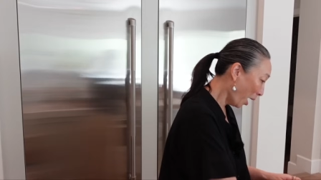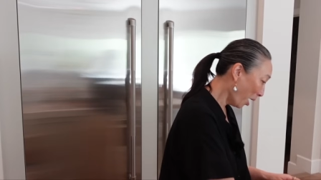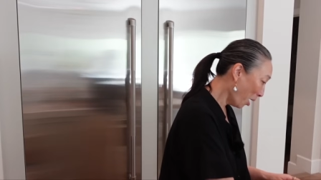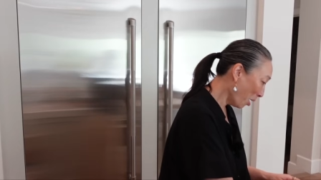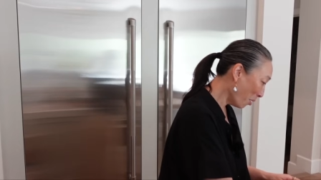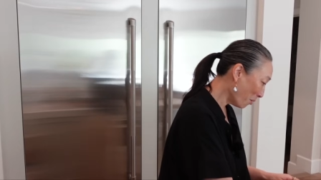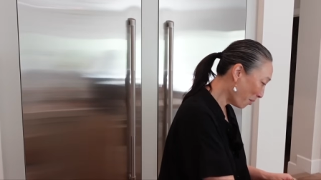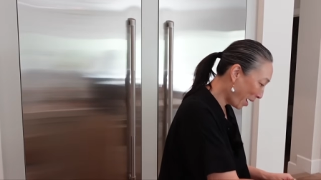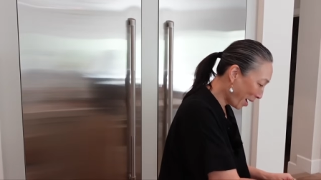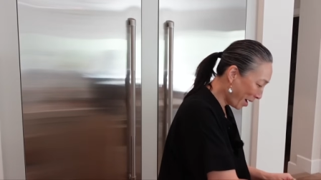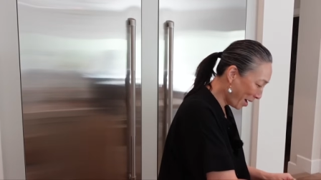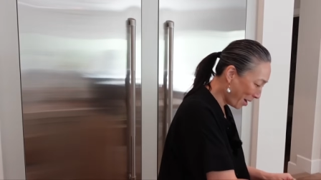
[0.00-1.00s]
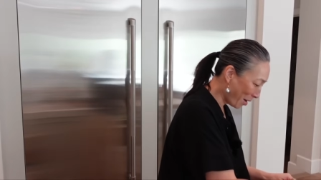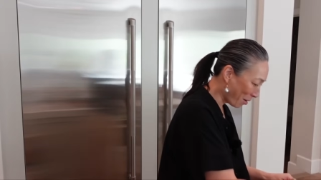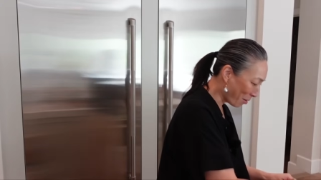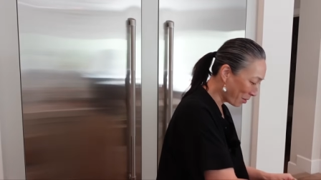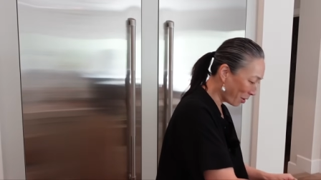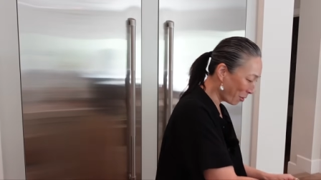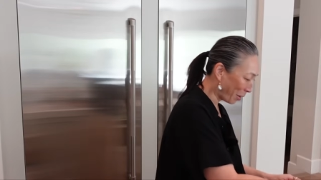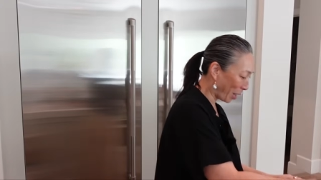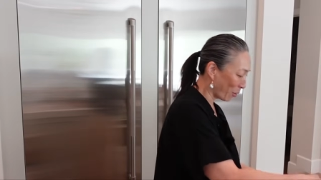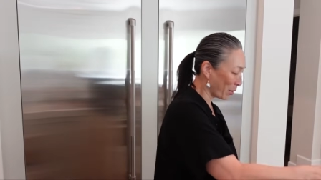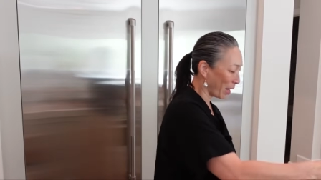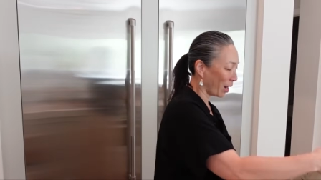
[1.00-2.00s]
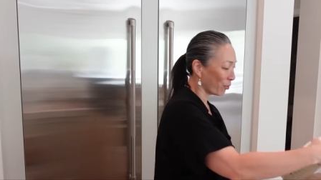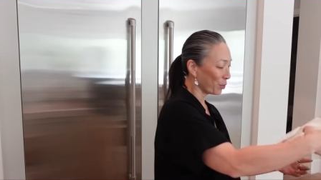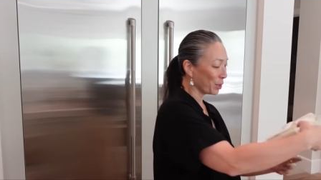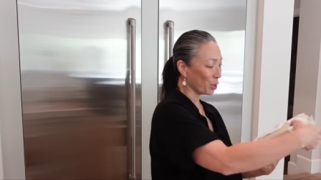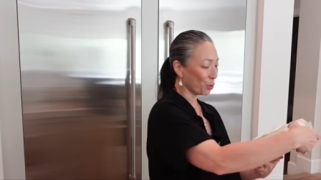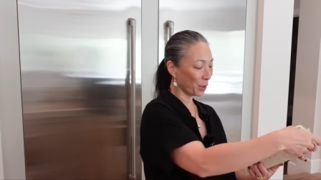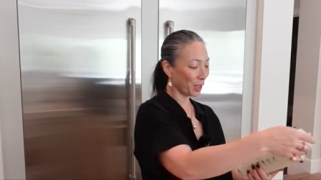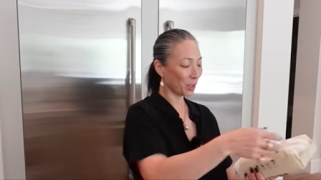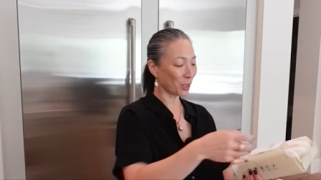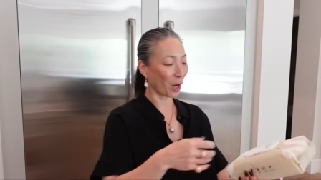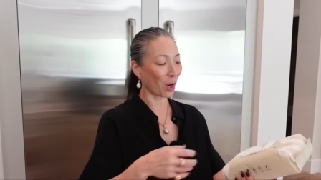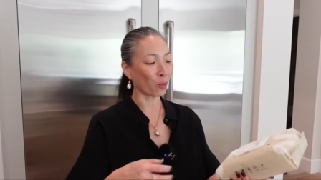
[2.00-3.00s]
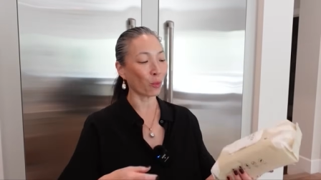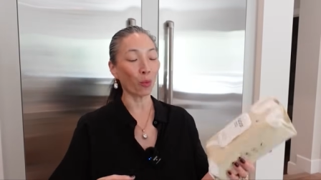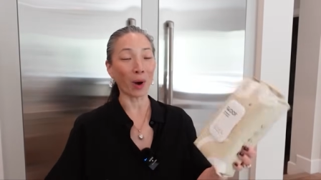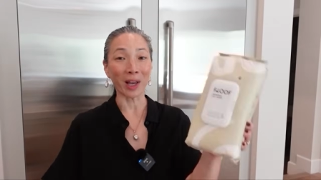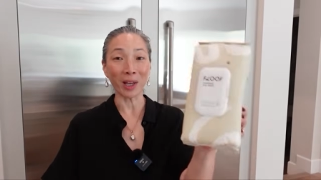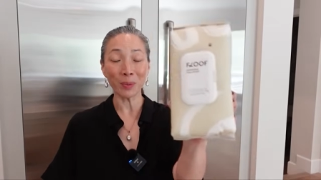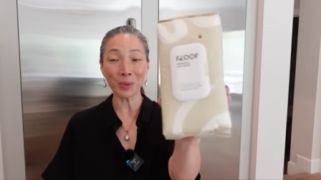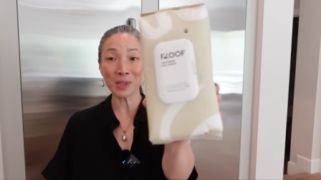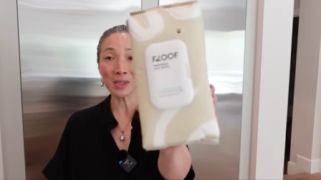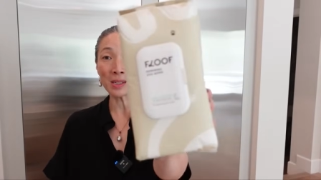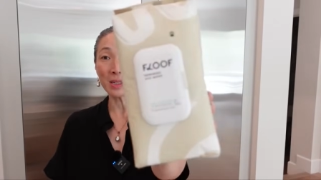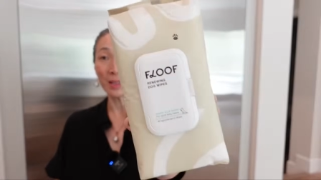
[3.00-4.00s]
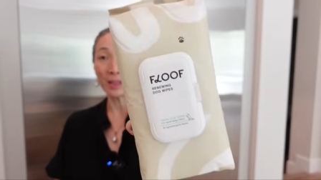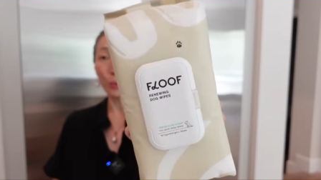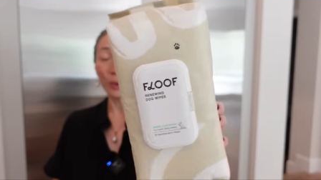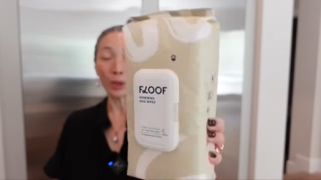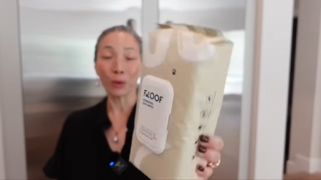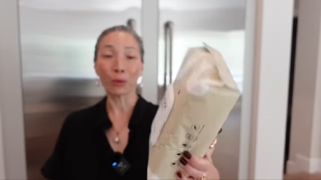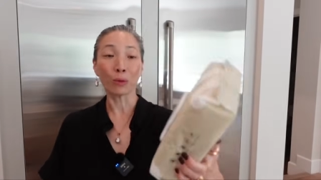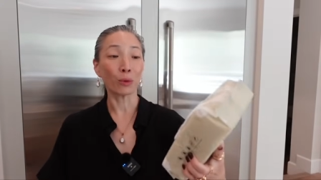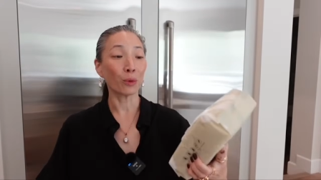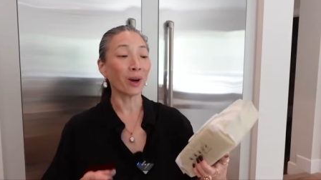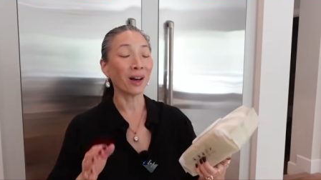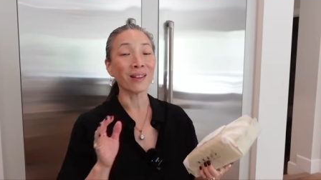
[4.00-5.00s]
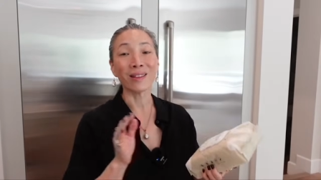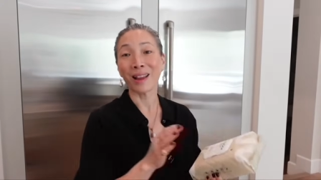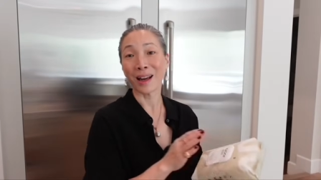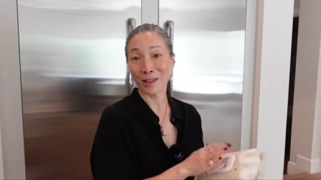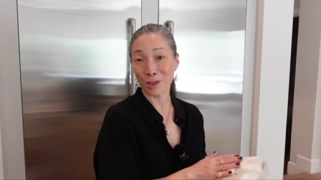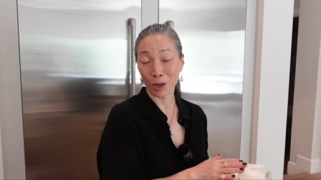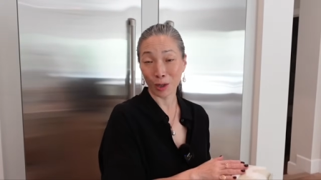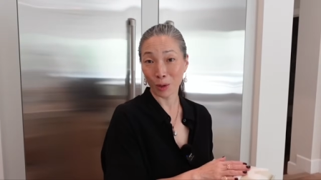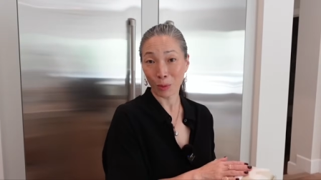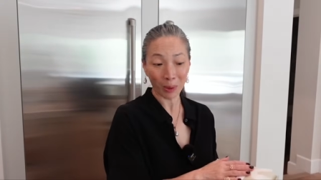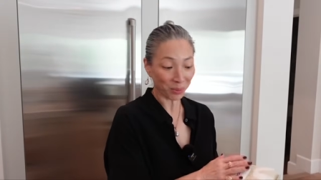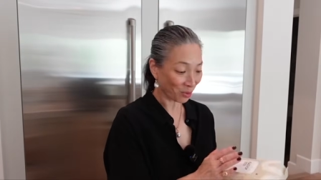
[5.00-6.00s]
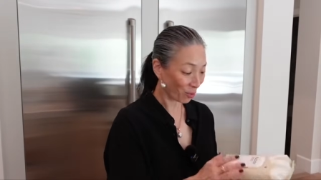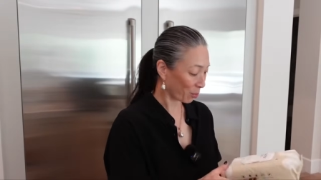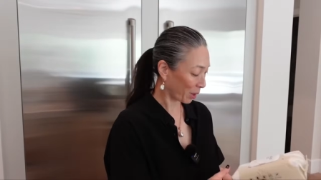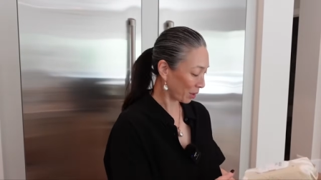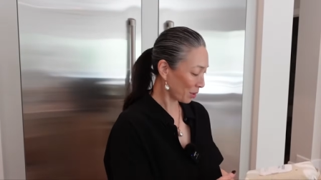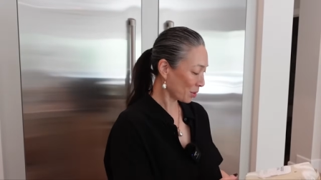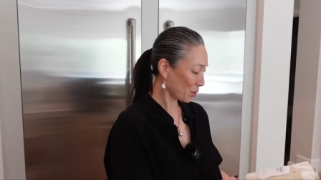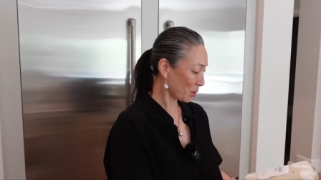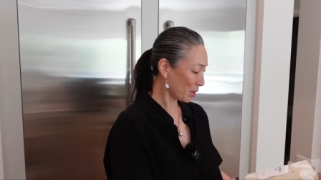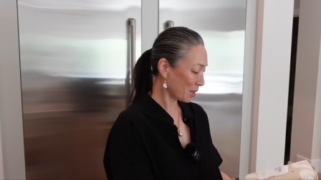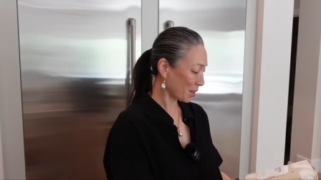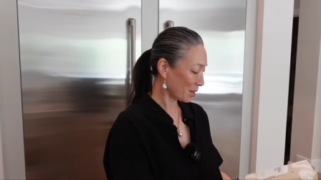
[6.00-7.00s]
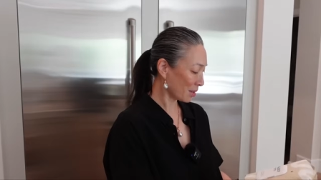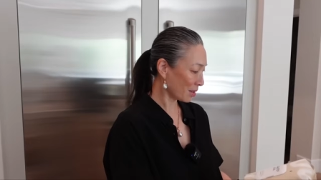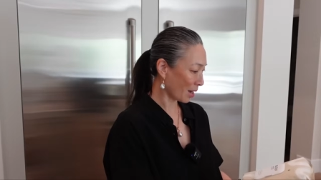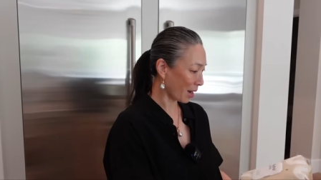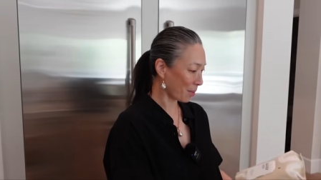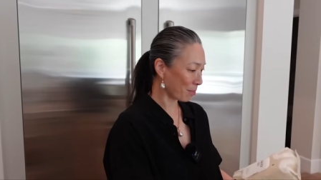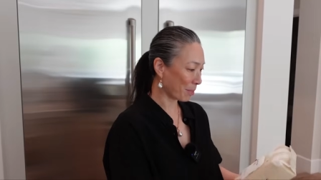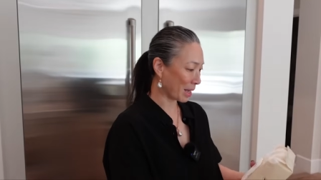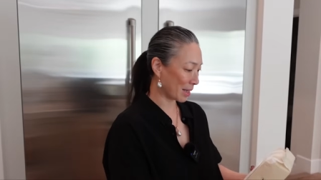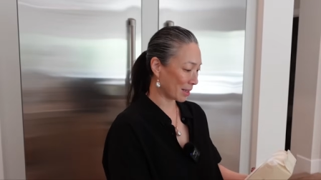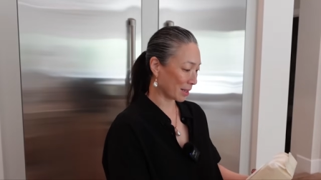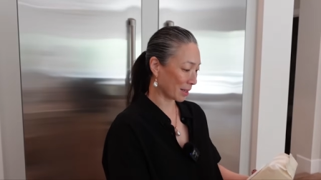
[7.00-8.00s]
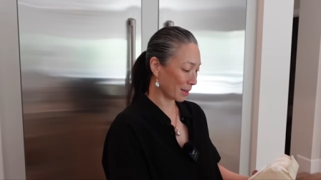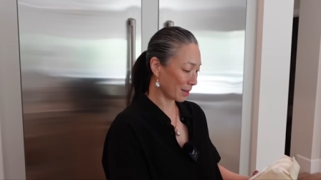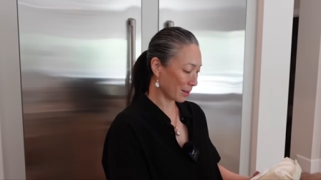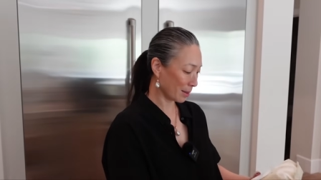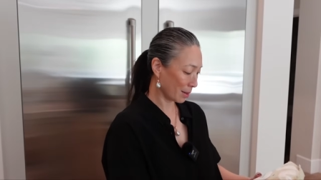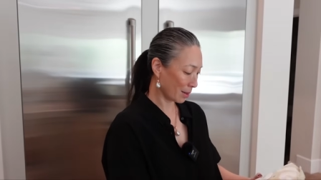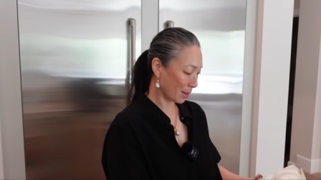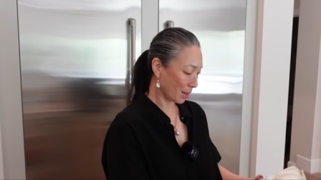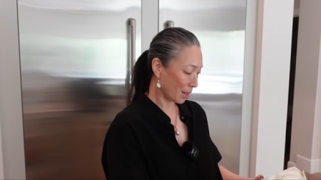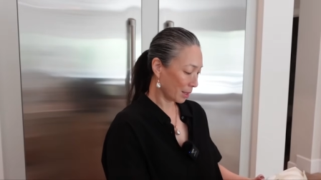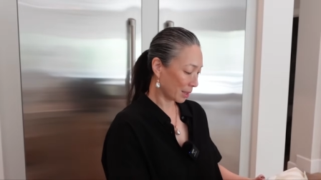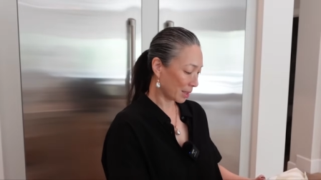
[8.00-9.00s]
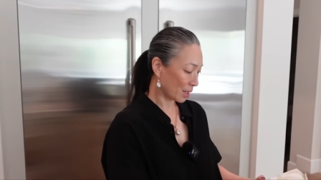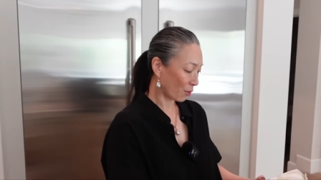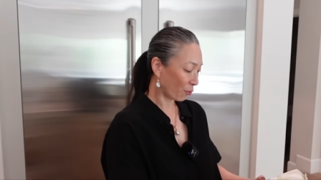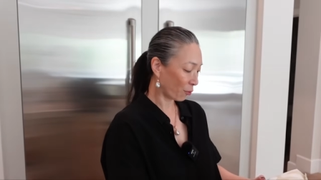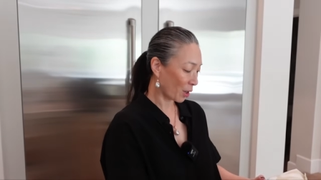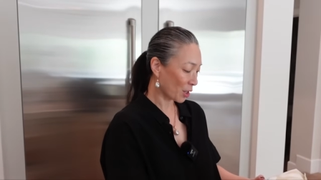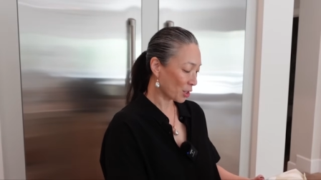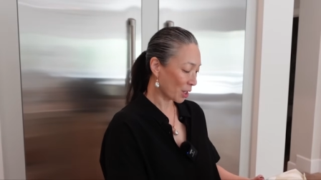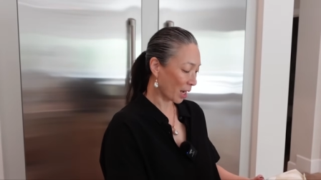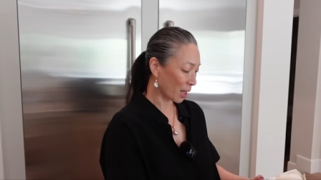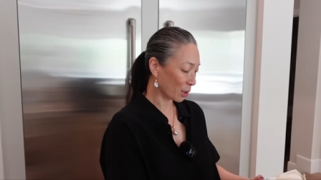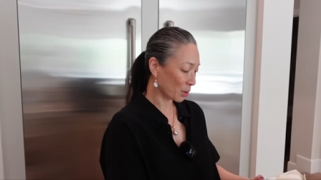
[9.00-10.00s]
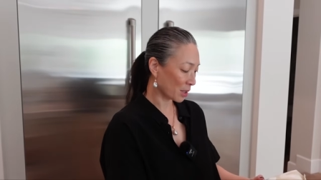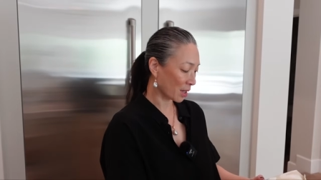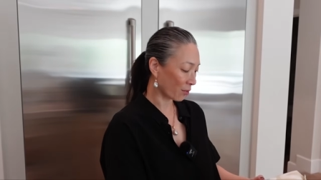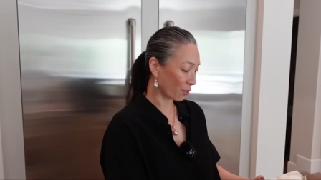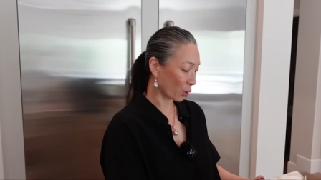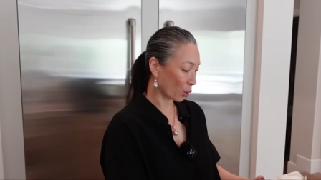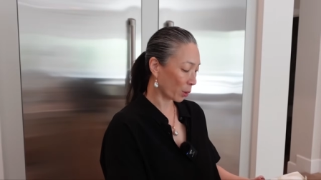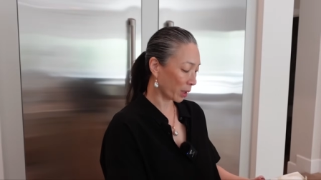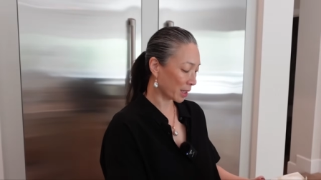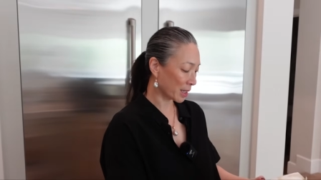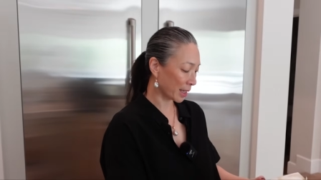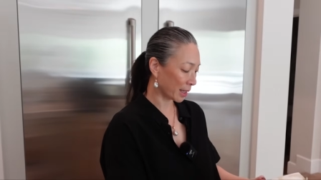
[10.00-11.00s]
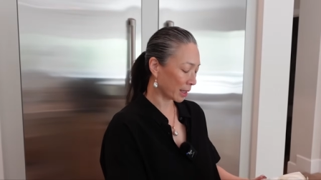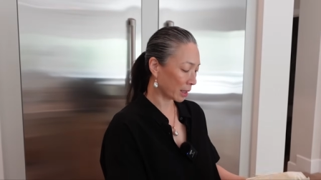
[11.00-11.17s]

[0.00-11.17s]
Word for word: Oh, wow. Okay, we have renewing dog wipes. We go through a lot of doggy wipes for Butter, So this is amazing. Let's see, fresh aloe scent for quick daily